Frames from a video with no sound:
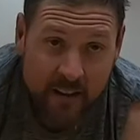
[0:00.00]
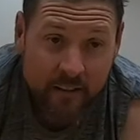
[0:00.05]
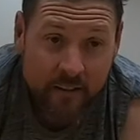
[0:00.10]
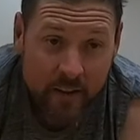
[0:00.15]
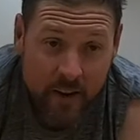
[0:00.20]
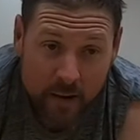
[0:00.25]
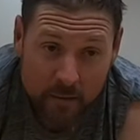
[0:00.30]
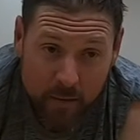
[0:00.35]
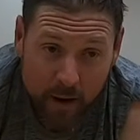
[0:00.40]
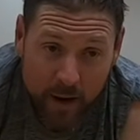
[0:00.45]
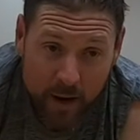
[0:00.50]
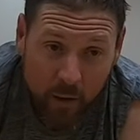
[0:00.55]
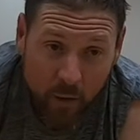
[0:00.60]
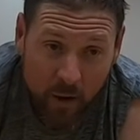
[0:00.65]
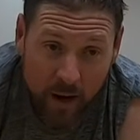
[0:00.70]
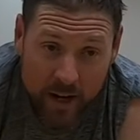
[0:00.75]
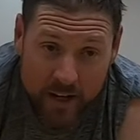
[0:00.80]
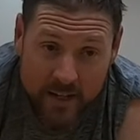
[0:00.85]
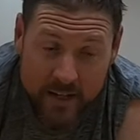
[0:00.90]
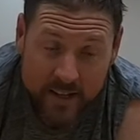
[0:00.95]
If anybody
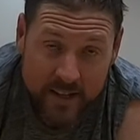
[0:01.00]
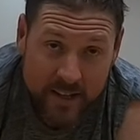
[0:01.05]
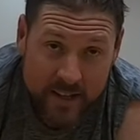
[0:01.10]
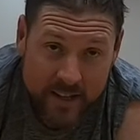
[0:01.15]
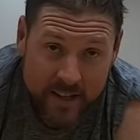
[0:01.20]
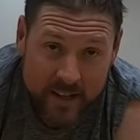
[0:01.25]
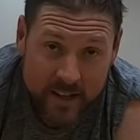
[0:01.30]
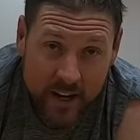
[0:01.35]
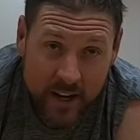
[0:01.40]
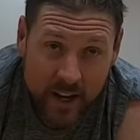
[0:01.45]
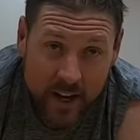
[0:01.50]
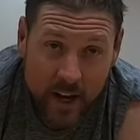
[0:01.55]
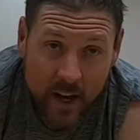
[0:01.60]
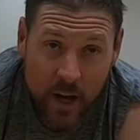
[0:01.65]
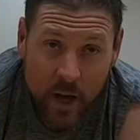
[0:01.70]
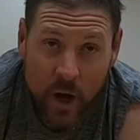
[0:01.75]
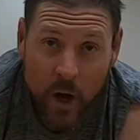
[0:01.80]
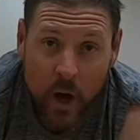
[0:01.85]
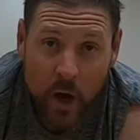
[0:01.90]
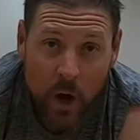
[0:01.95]
watching this
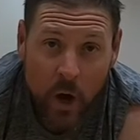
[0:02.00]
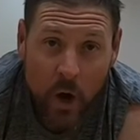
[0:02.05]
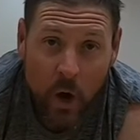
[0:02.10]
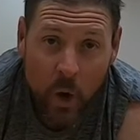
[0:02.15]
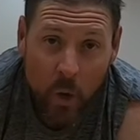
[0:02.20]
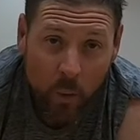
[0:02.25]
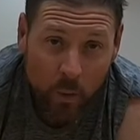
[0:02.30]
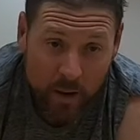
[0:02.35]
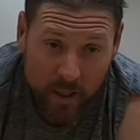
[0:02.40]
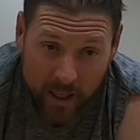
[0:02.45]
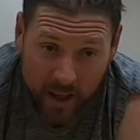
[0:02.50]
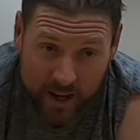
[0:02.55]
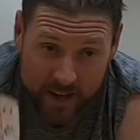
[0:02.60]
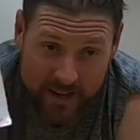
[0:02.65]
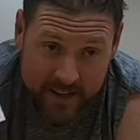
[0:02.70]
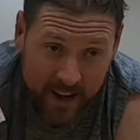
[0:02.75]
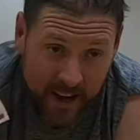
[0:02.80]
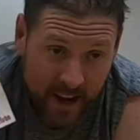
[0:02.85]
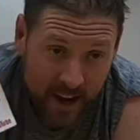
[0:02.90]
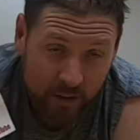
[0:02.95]
would like
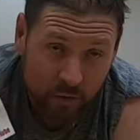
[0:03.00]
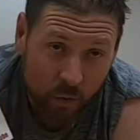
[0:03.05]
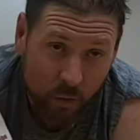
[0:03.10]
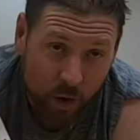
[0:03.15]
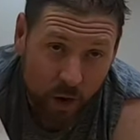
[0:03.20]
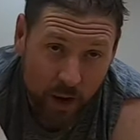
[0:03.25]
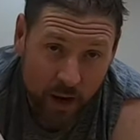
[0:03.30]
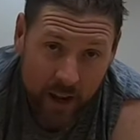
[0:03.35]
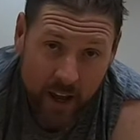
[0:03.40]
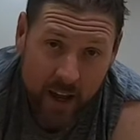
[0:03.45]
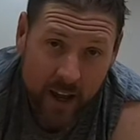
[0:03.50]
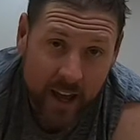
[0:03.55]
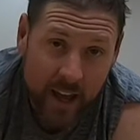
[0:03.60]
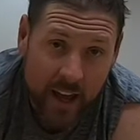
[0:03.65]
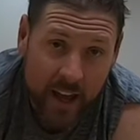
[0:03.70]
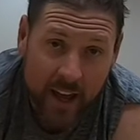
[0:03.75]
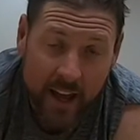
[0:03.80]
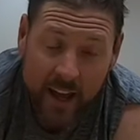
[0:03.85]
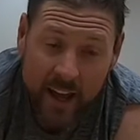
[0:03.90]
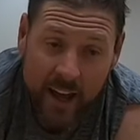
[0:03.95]
to have one,
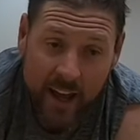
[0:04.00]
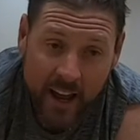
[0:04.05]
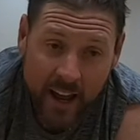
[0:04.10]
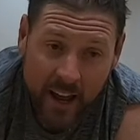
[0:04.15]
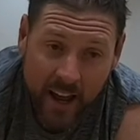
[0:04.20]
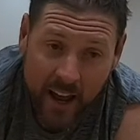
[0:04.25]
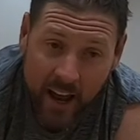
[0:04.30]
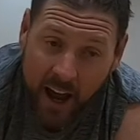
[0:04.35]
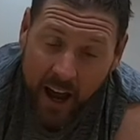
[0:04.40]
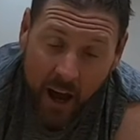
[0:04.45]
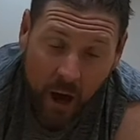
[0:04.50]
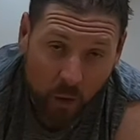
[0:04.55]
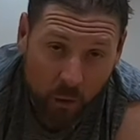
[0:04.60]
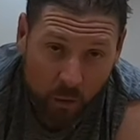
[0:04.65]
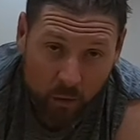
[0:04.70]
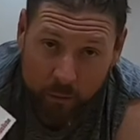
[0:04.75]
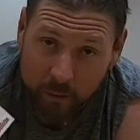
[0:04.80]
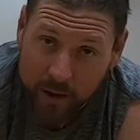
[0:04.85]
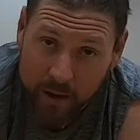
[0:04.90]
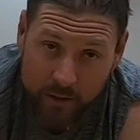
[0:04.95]
I
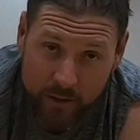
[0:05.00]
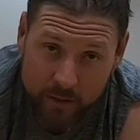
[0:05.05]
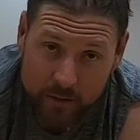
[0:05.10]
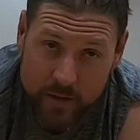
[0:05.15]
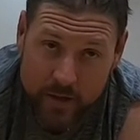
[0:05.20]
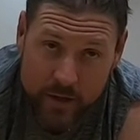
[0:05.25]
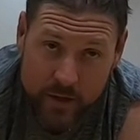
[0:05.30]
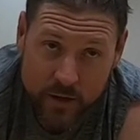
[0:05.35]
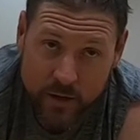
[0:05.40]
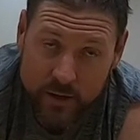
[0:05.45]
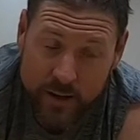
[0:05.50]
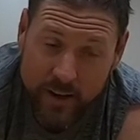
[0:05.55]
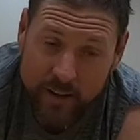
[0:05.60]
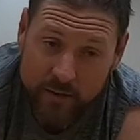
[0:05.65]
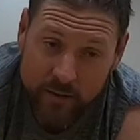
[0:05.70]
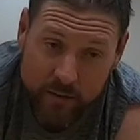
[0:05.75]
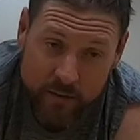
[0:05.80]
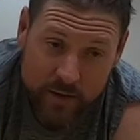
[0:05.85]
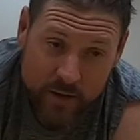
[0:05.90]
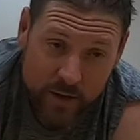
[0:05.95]
will mail them to you and give
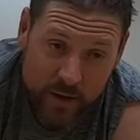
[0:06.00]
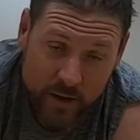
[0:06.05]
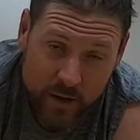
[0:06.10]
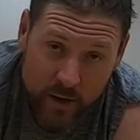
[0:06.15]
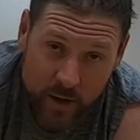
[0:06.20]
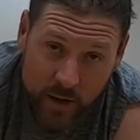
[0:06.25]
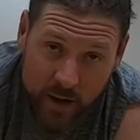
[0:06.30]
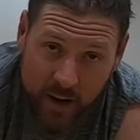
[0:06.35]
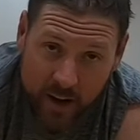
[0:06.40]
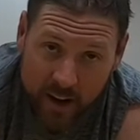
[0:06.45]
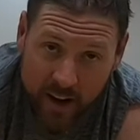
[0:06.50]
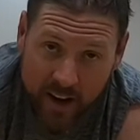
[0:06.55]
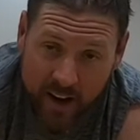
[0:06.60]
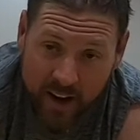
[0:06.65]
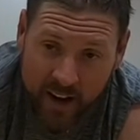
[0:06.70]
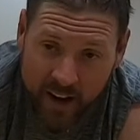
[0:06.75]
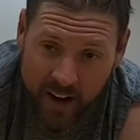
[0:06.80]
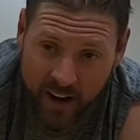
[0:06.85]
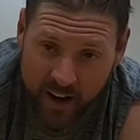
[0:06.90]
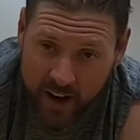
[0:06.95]
them to you.
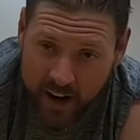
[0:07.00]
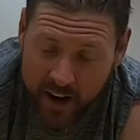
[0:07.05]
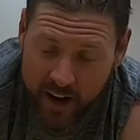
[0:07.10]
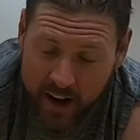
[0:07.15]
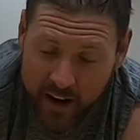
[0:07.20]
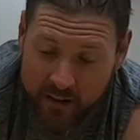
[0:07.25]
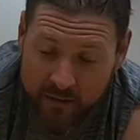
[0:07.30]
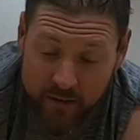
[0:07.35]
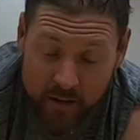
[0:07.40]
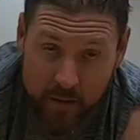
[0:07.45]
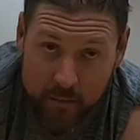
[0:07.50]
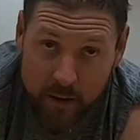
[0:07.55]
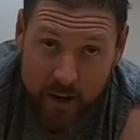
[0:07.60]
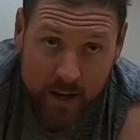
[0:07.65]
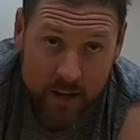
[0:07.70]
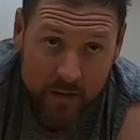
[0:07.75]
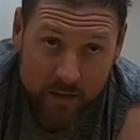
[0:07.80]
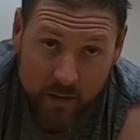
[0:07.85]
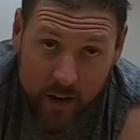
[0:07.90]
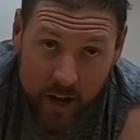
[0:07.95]
If
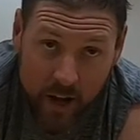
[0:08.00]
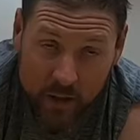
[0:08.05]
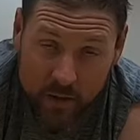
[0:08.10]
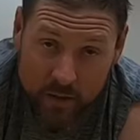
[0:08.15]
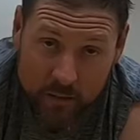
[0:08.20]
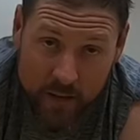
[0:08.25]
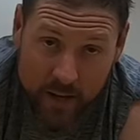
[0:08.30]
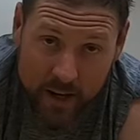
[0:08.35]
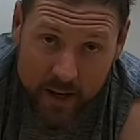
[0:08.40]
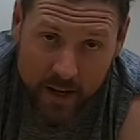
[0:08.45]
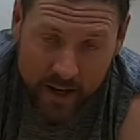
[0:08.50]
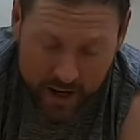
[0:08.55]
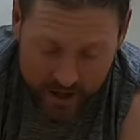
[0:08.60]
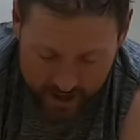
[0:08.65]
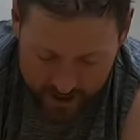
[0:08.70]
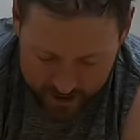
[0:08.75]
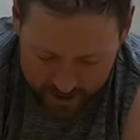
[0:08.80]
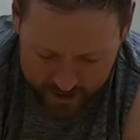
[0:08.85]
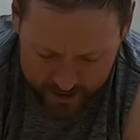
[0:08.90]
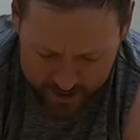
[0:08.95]
anybody's following me,
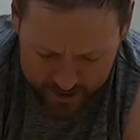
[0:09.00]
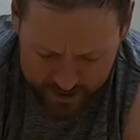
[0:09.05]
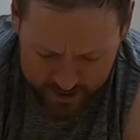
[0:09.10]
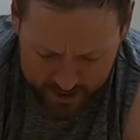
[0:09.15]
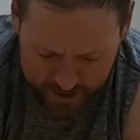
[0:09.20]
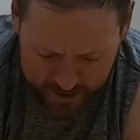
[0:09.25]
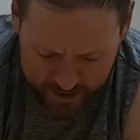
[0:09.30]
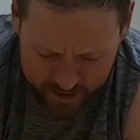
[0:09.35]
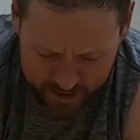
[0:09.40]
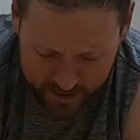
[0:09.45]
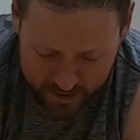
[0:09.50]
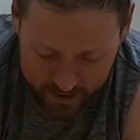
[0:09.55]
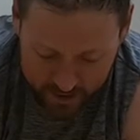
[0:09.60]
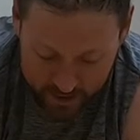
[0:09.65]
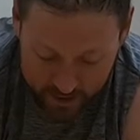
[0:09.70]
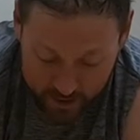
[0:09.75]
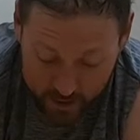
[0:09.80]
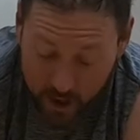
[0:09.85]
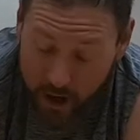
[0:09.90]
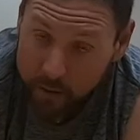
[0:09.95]

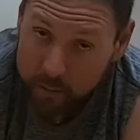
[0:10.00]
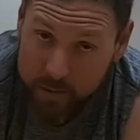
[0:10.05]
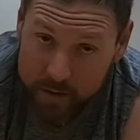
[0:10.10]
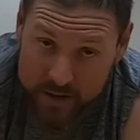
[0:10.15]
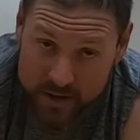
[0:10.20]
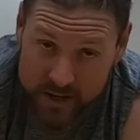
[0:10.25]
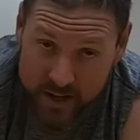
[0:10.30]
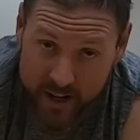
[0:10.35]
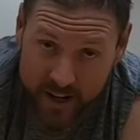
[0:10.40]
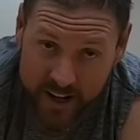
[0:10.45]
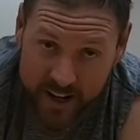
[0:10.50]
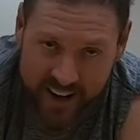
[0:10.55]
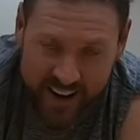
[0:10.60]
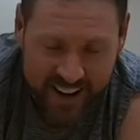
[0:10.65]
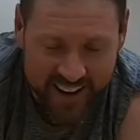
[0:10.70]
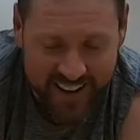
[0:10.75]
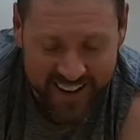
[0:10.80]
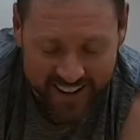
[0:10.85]
I appreciate it.